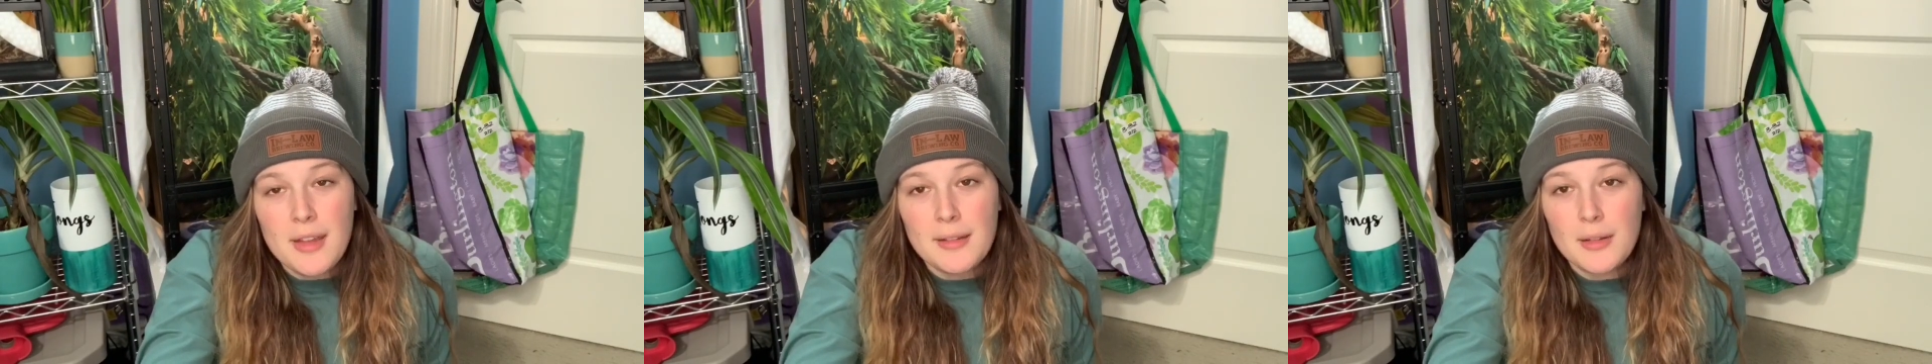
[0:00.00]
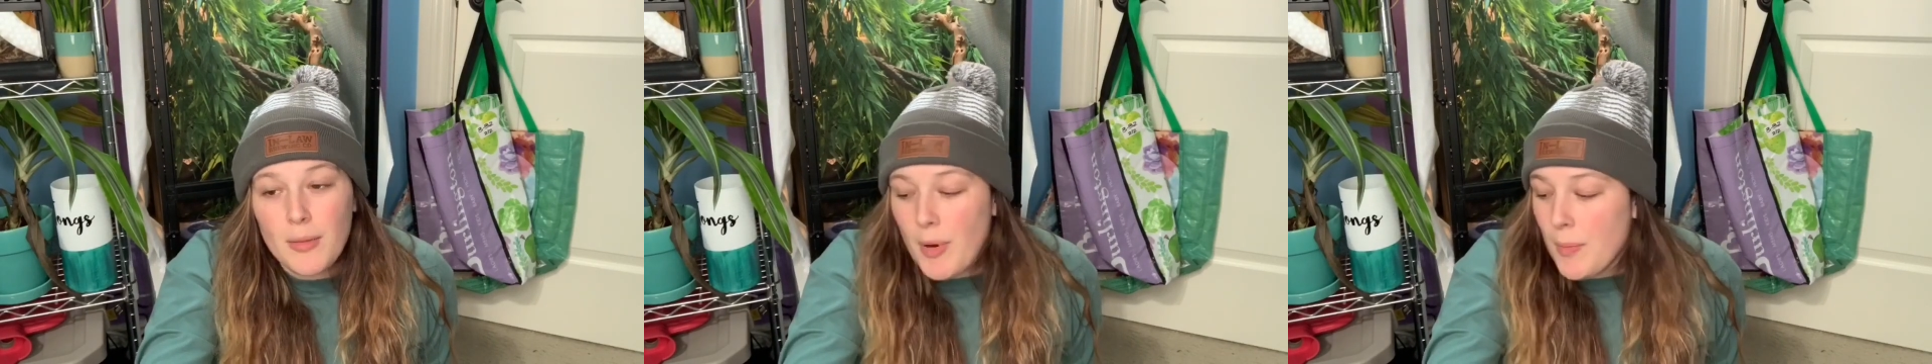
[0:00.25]

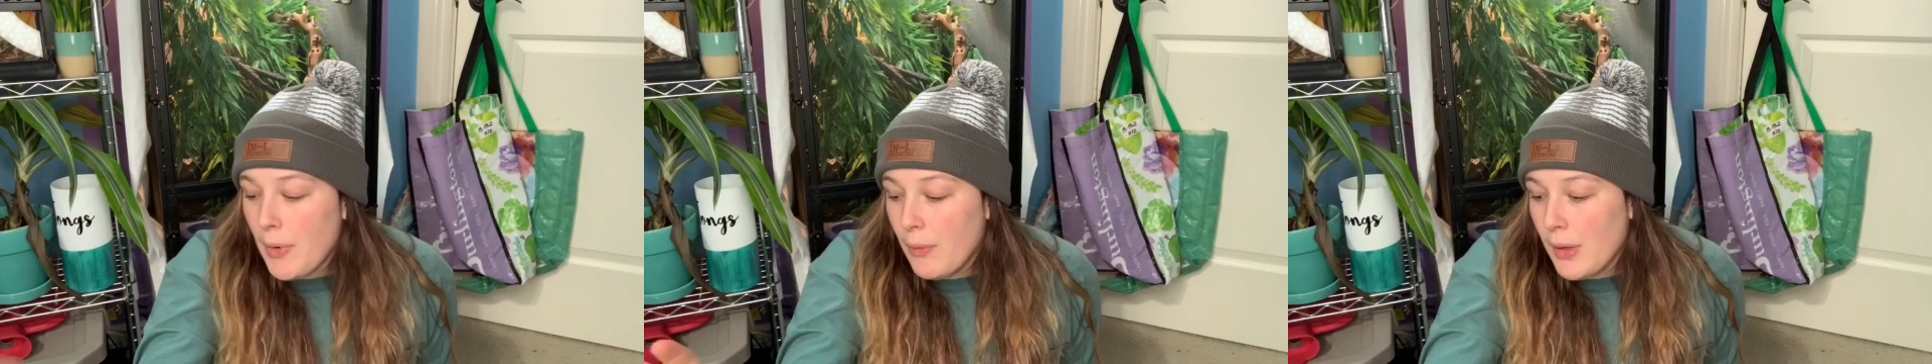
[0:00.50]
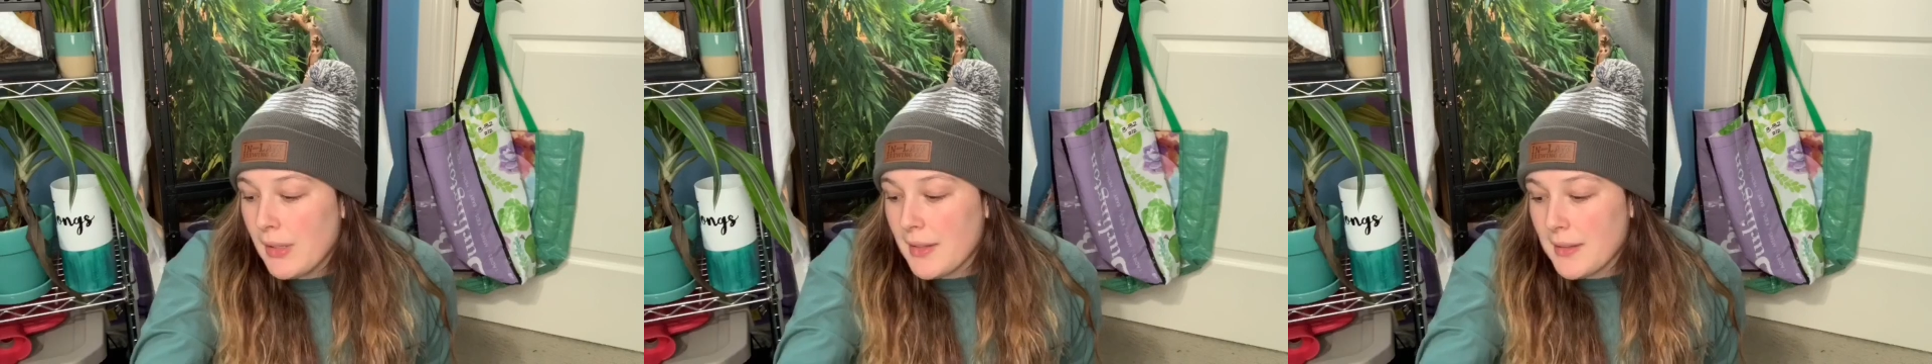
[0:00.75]
So I'm hoping
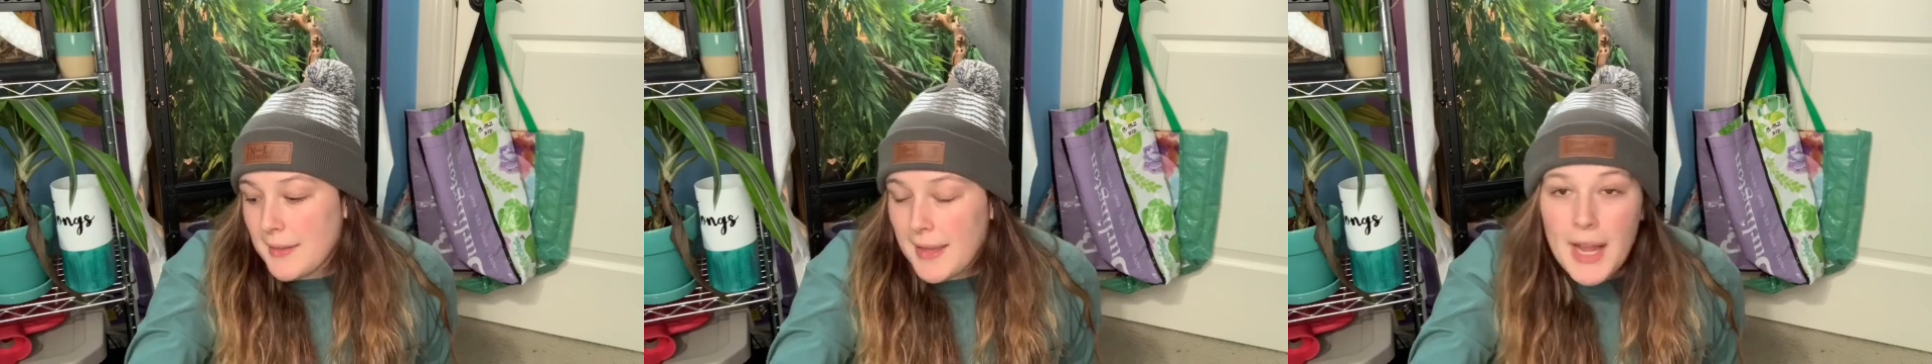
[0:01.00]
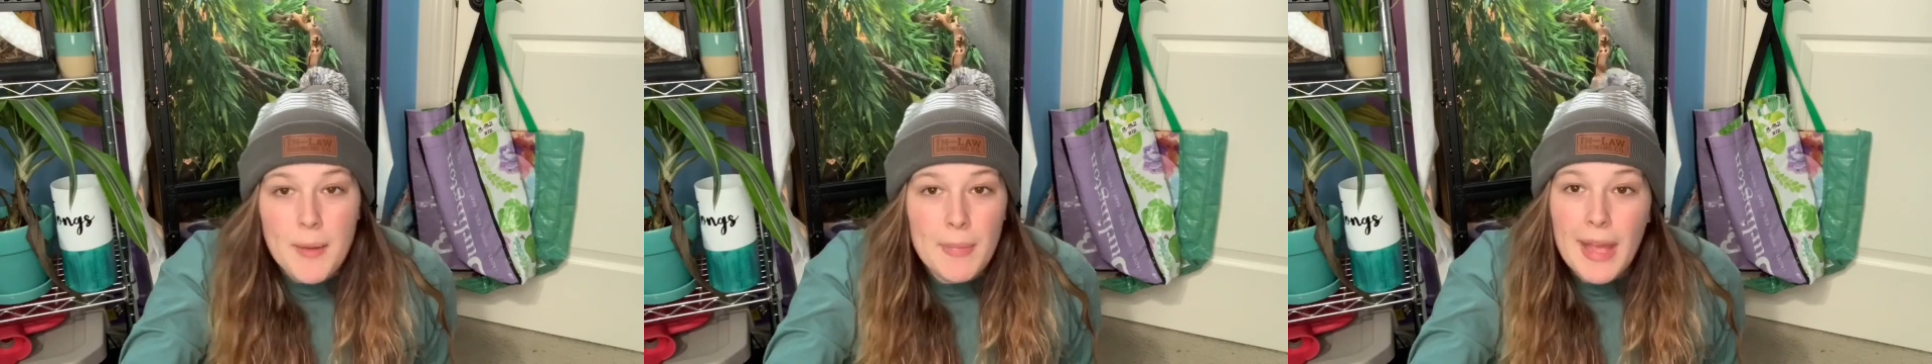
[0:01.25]
once it's
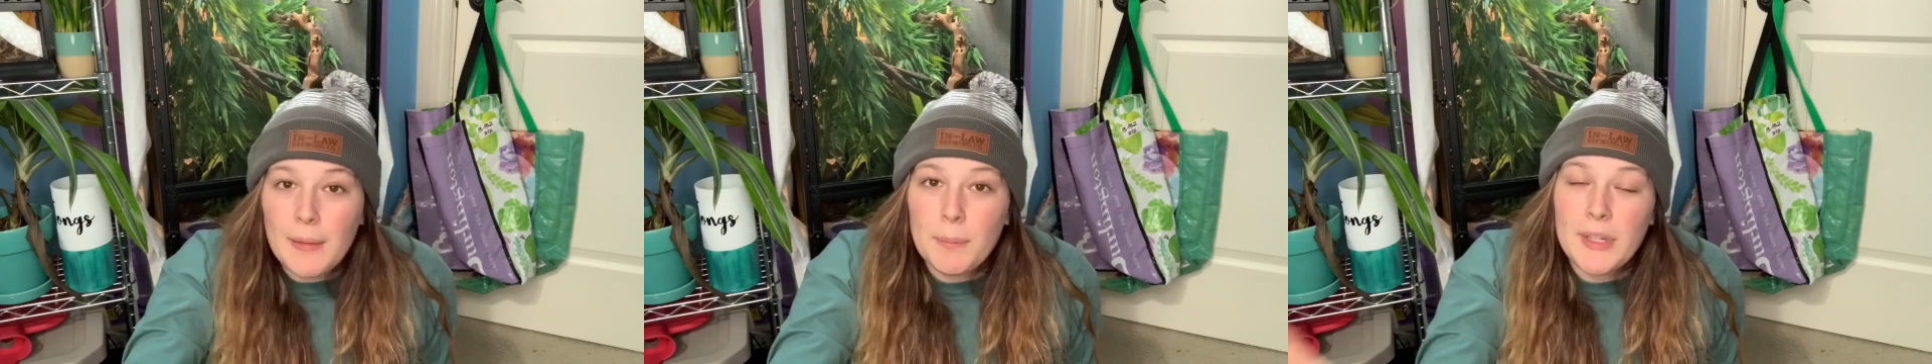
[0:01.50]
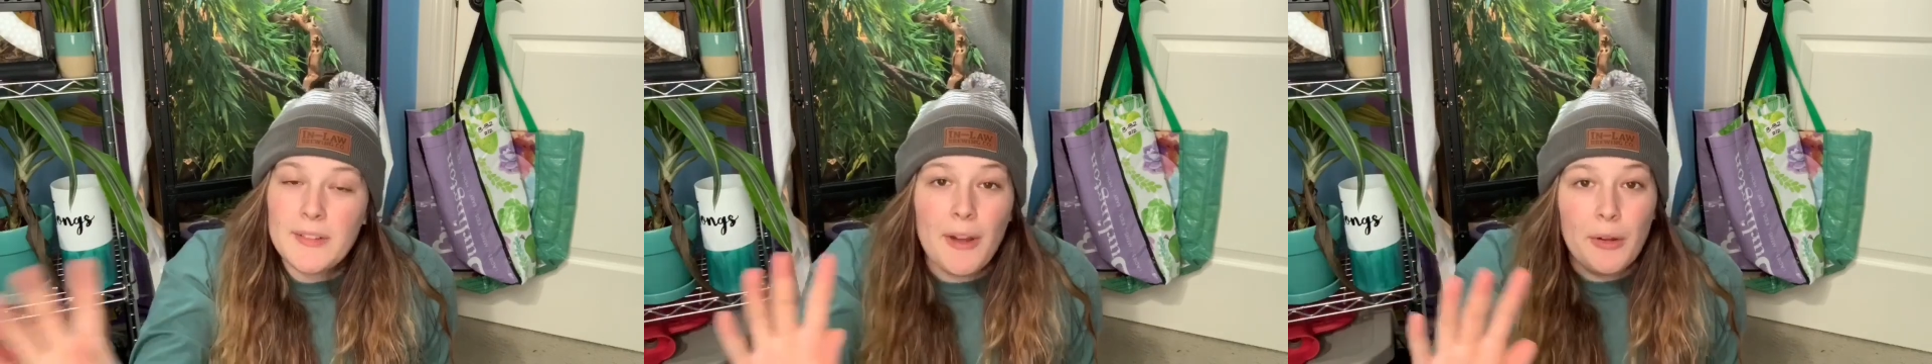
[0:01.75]
set up, I can
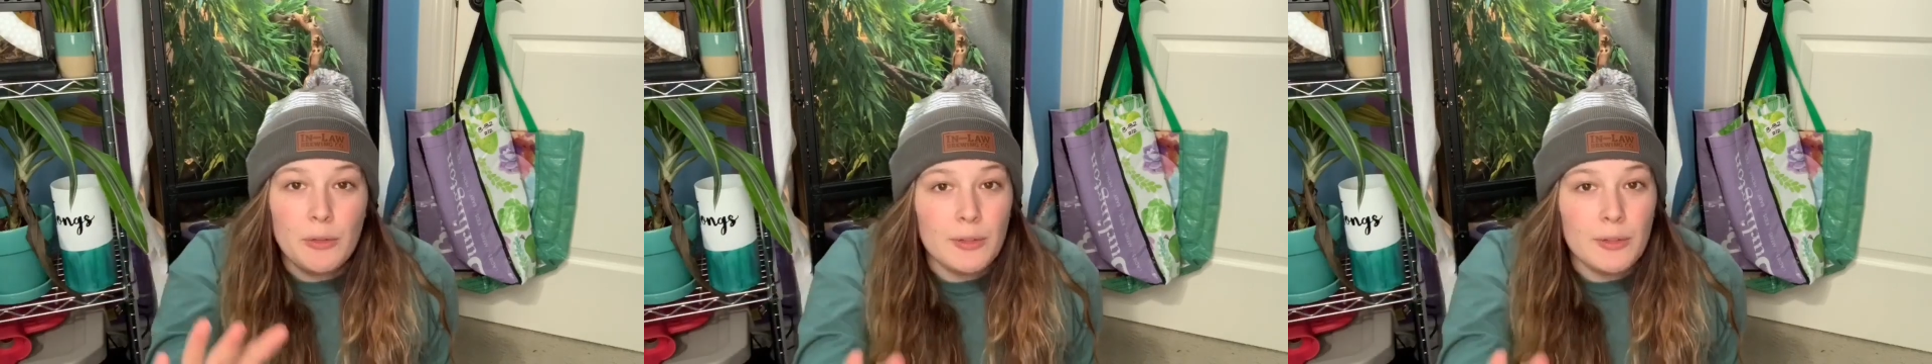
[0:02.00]
put his fountain